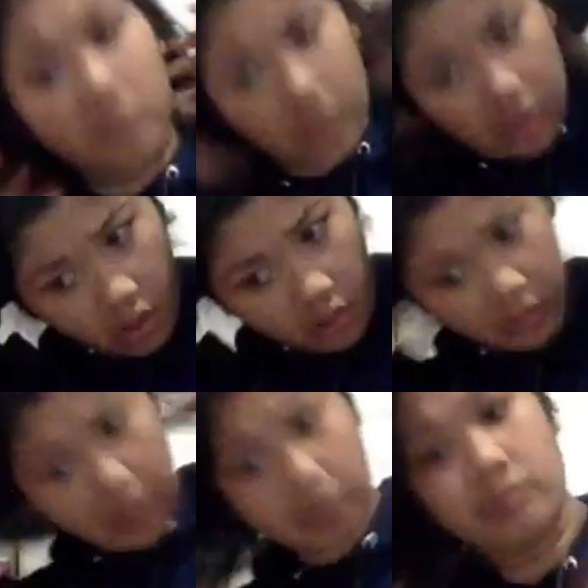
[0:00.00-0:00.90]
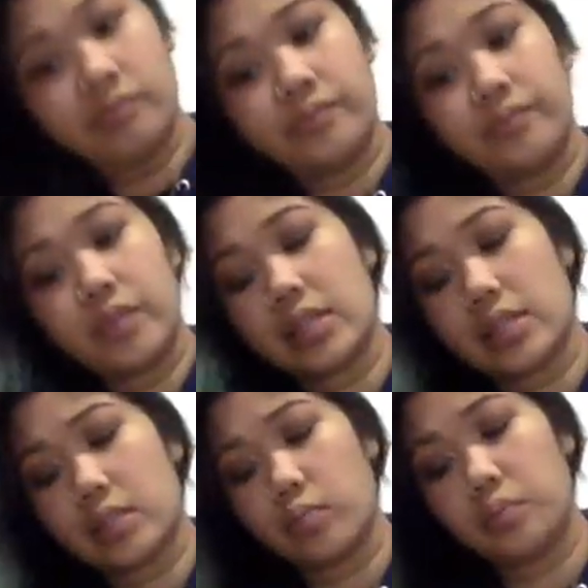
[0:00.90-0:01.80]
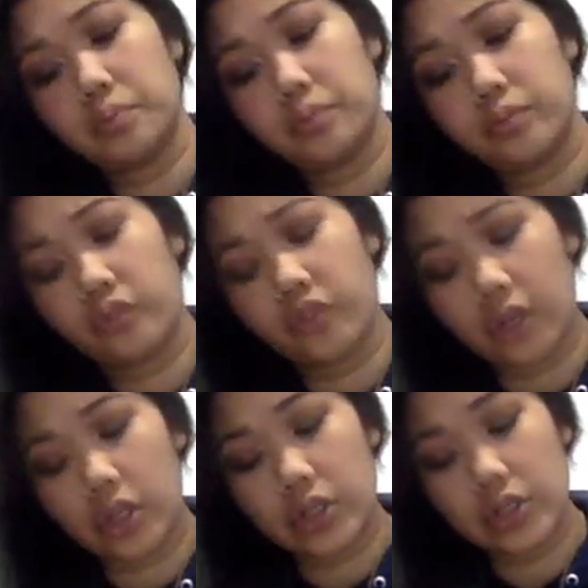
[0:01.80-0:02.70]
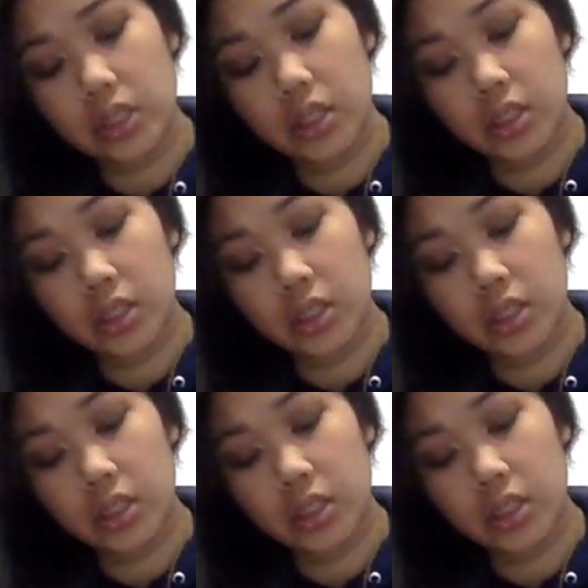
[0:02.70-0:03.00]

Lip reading: going because it's reversed.